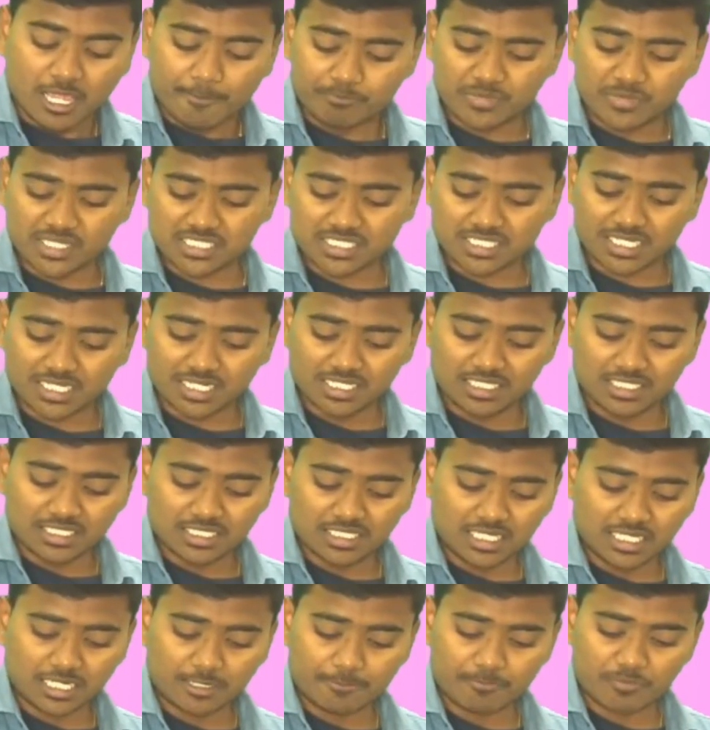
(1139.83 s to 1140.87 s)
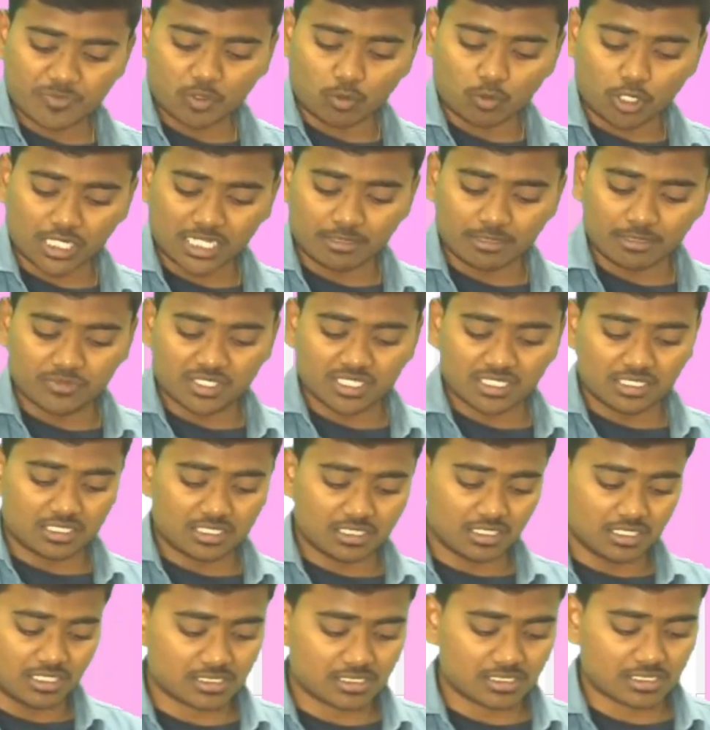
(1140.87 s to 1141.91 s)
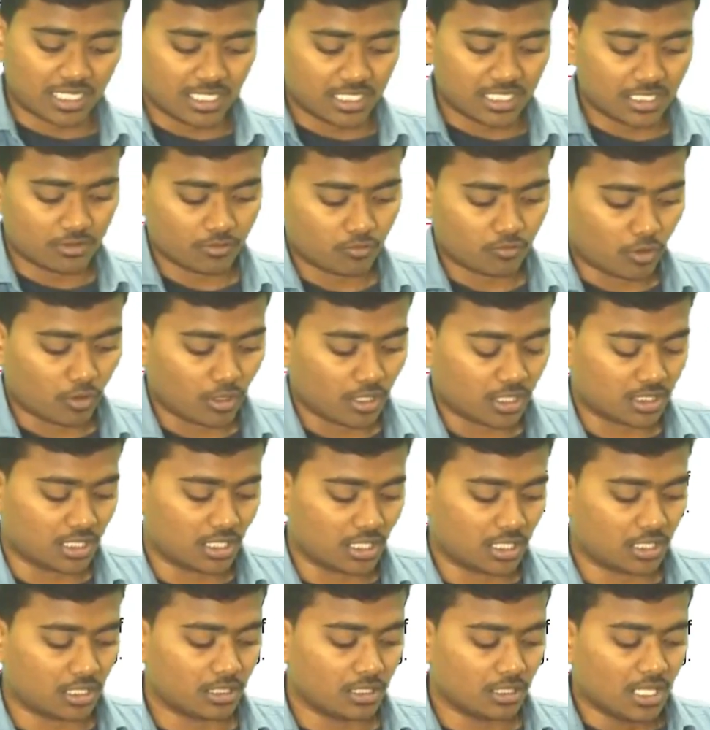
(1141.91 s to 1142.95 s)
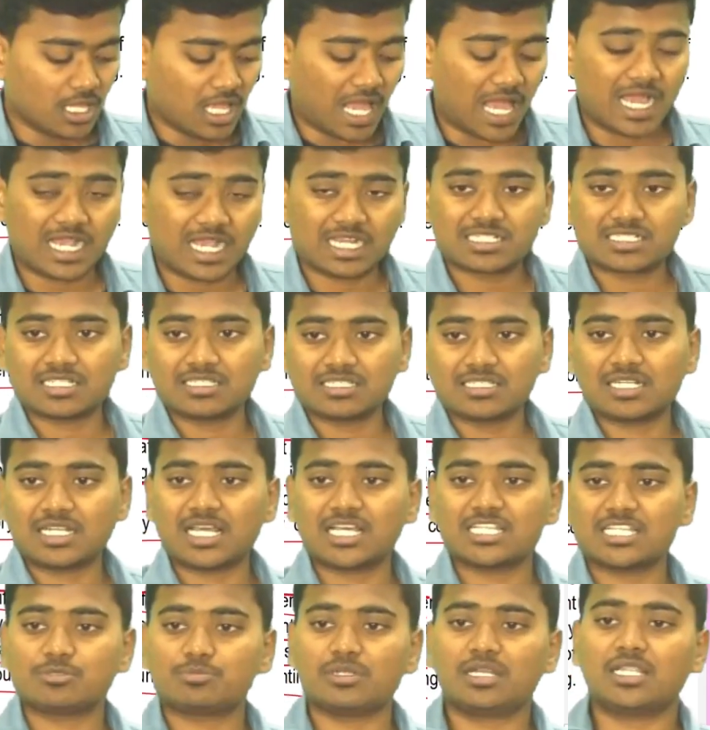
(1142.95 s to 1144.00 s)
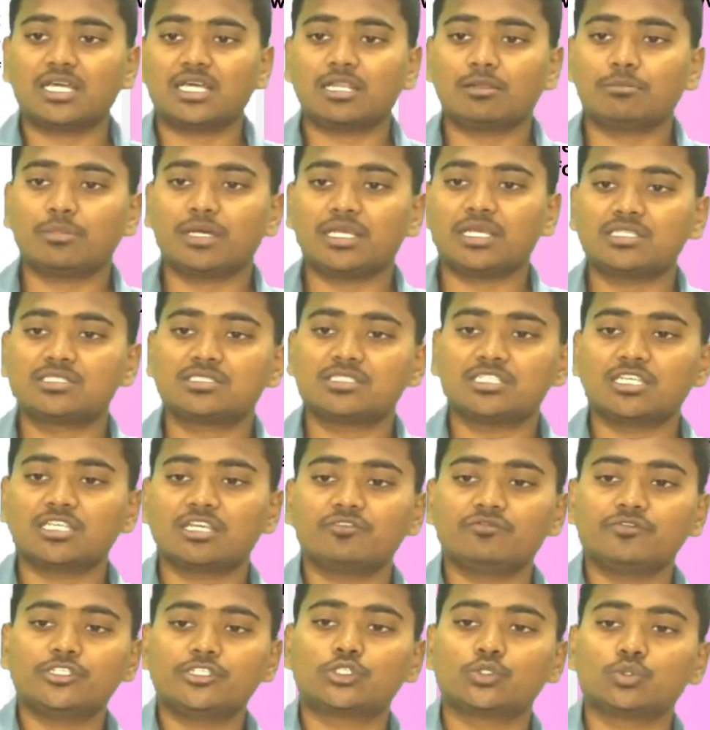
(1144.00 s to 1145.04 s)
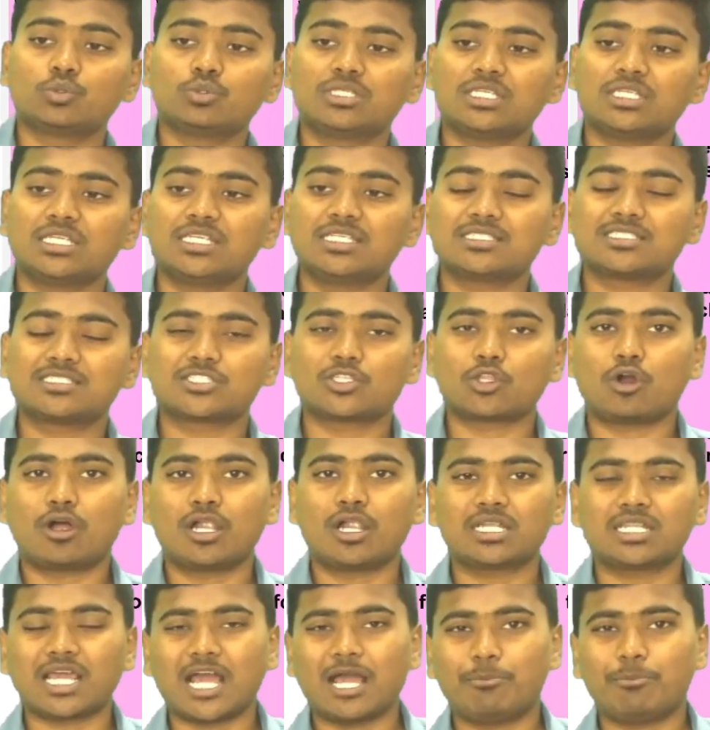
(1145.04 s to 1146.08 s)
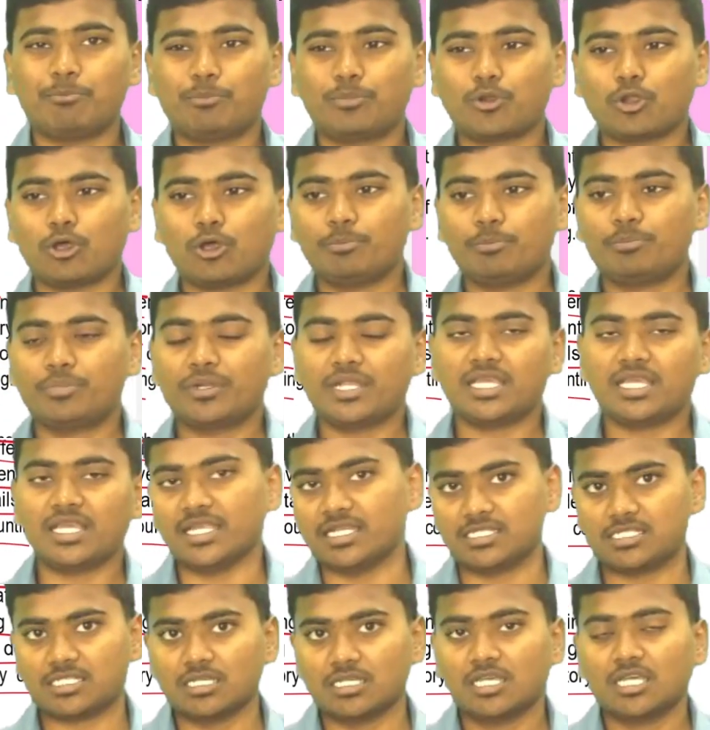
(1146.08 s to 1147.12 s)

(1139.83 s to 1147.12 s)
Basically, here what I'm thinking like the action that has been done by CA Vishuddh is not appropriate.